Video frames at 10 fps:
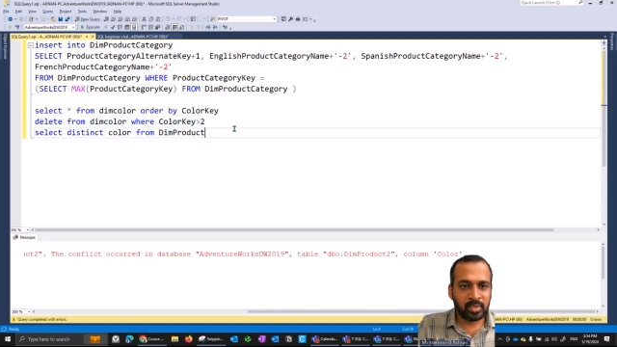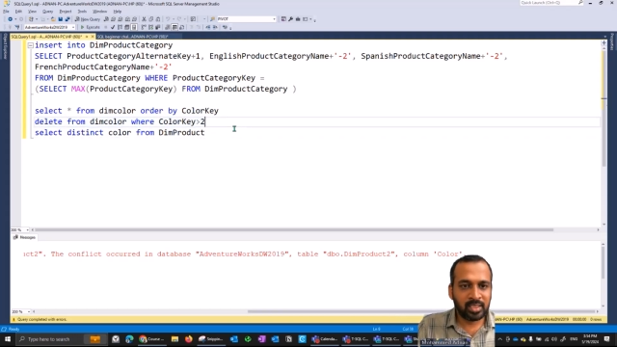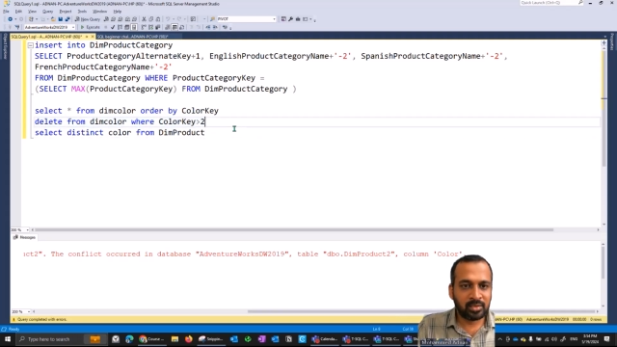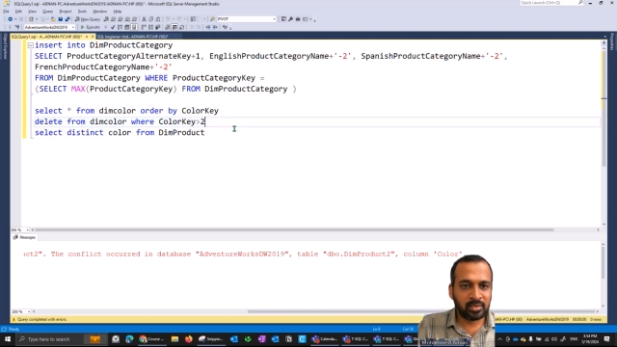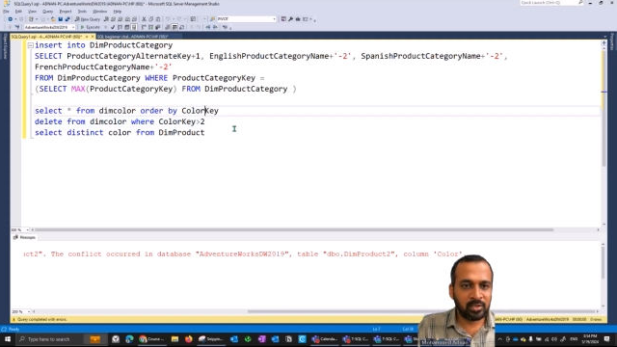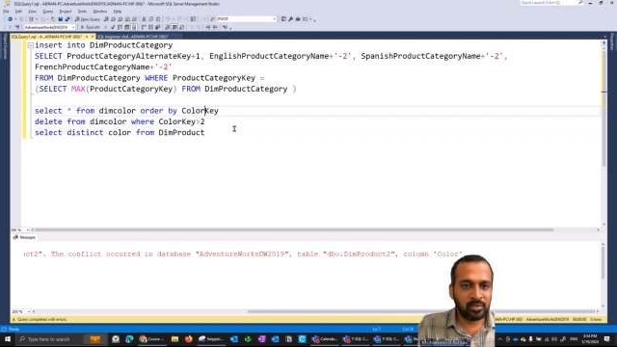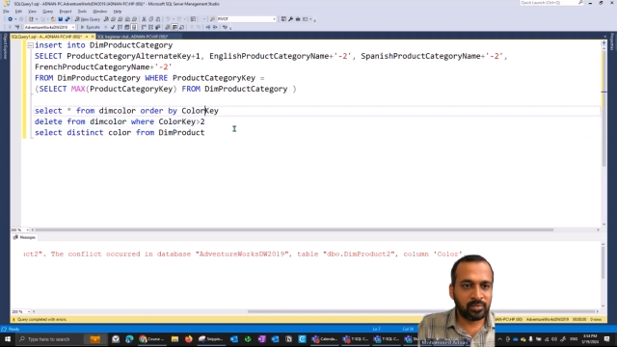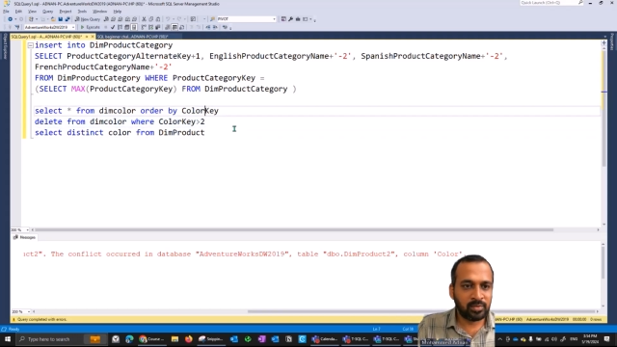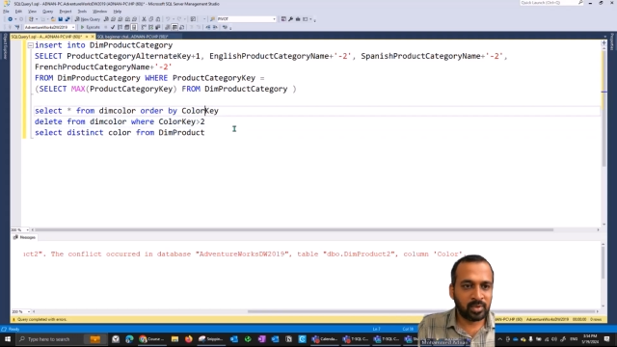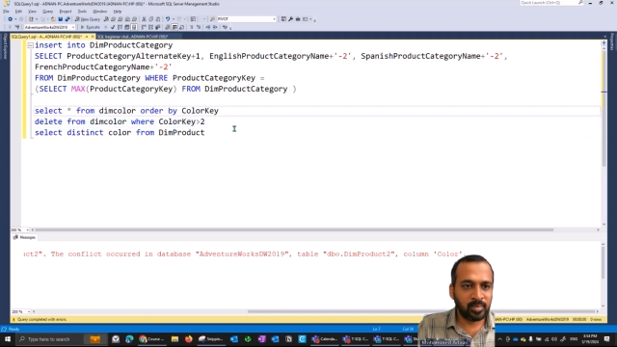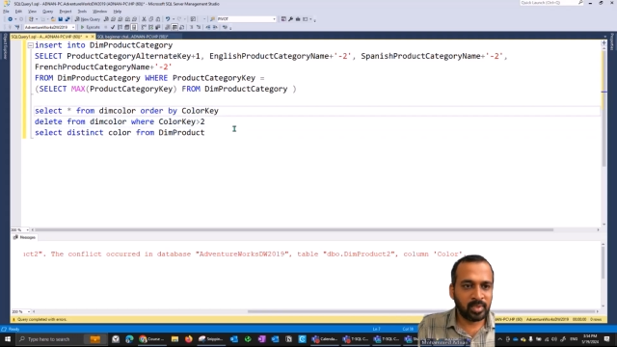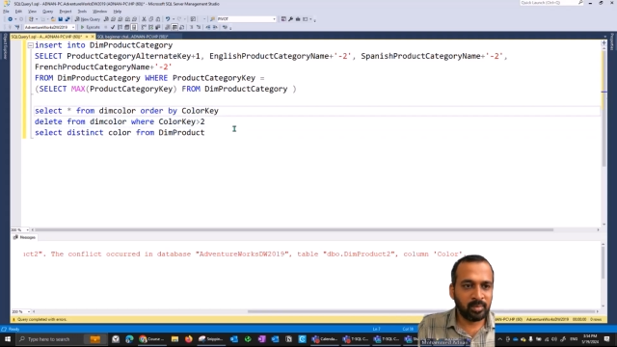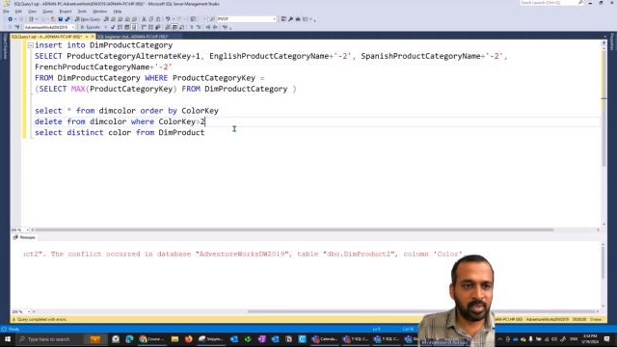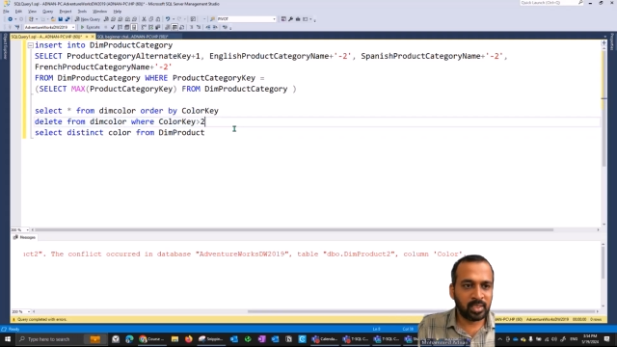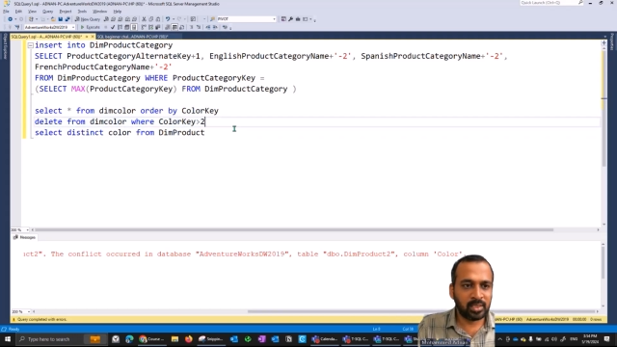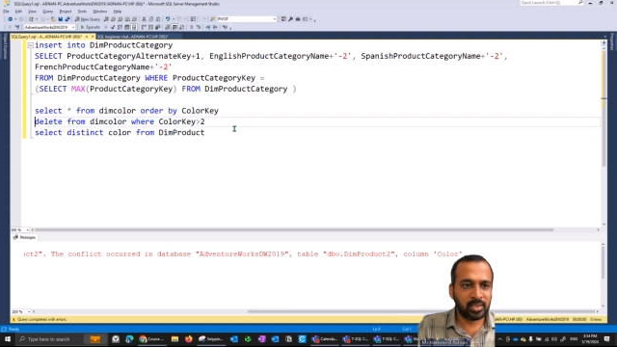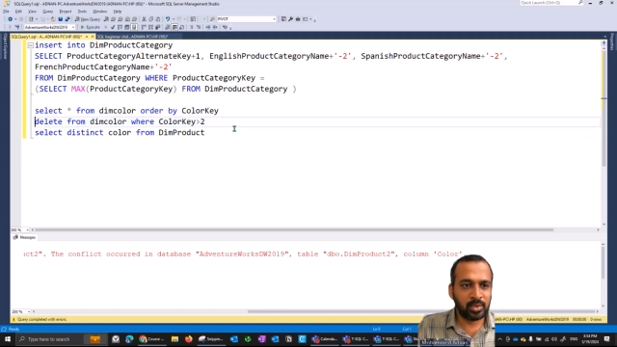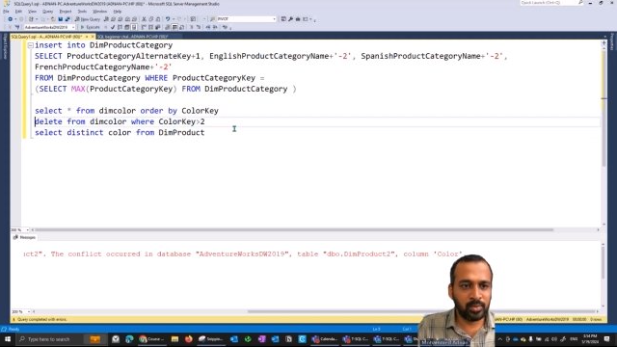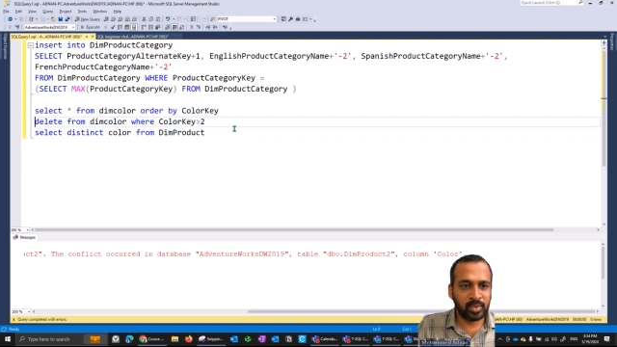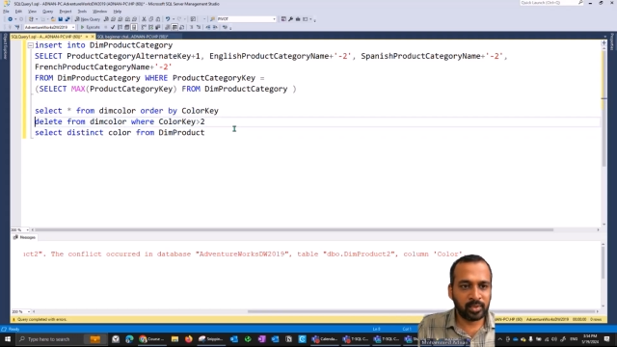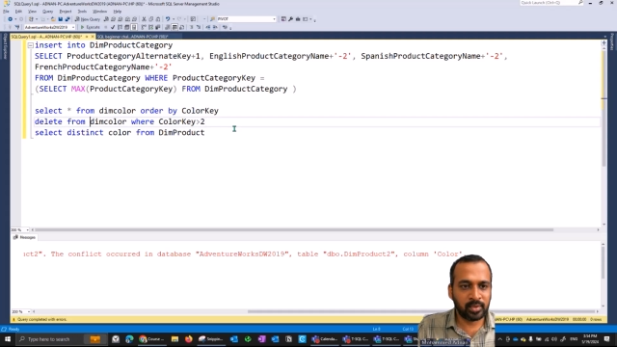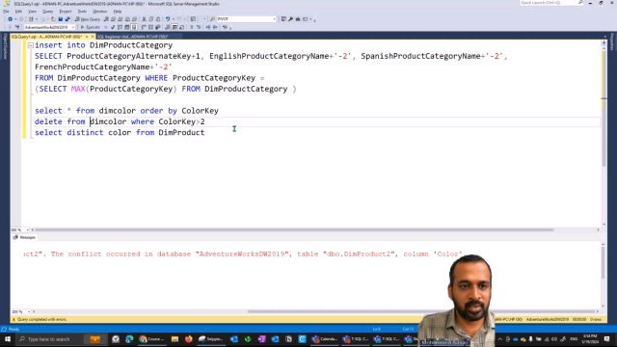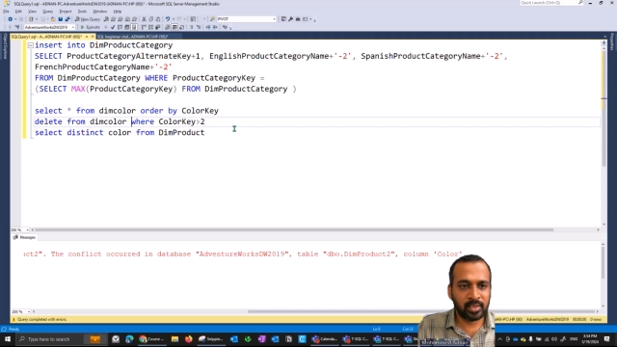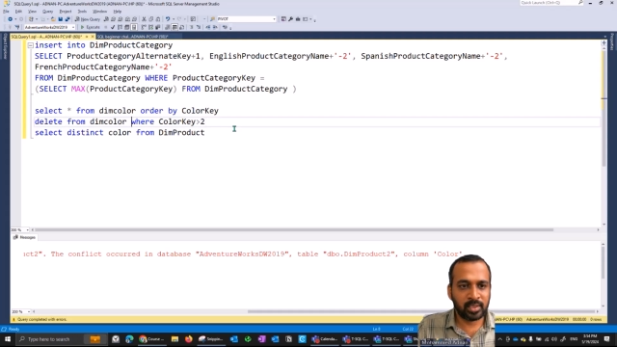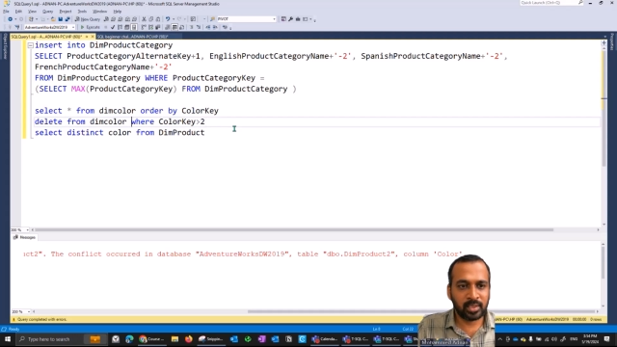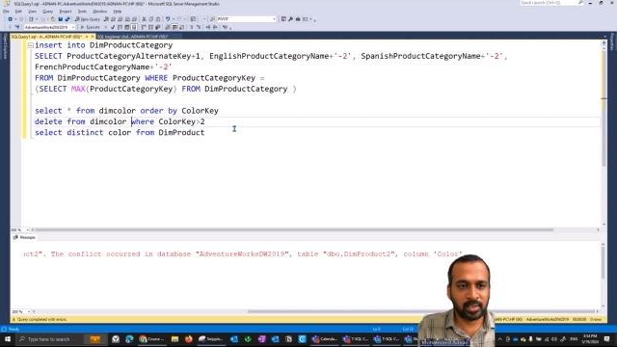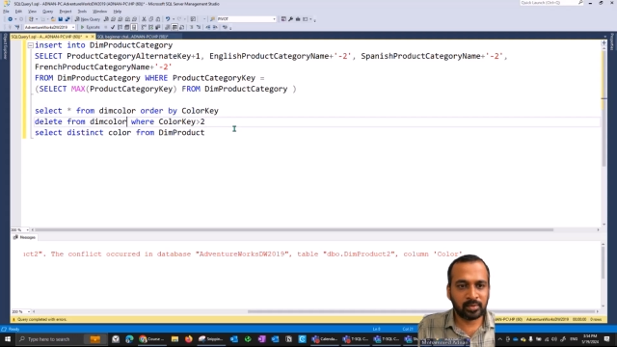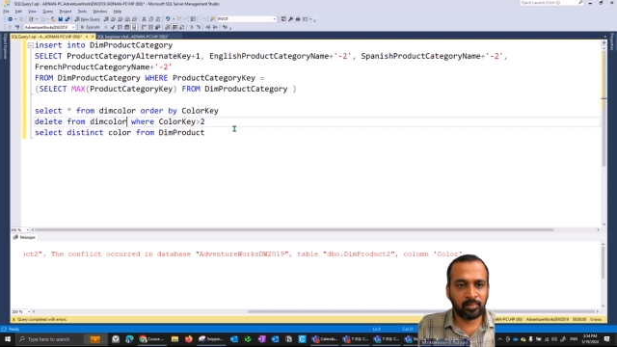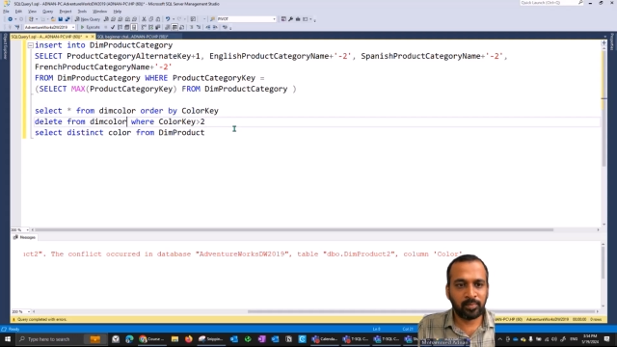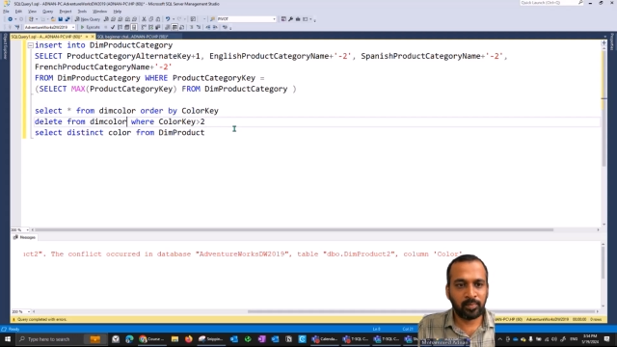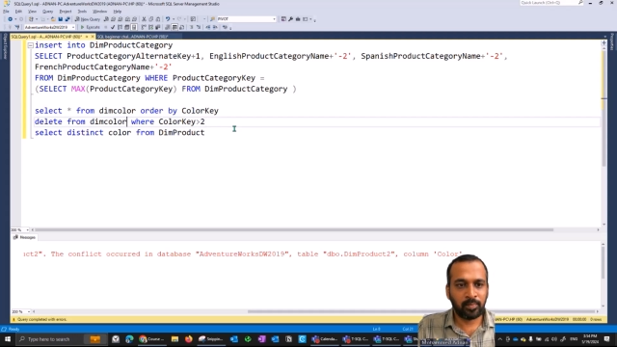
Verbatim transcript: let's start from dim color two here in that case.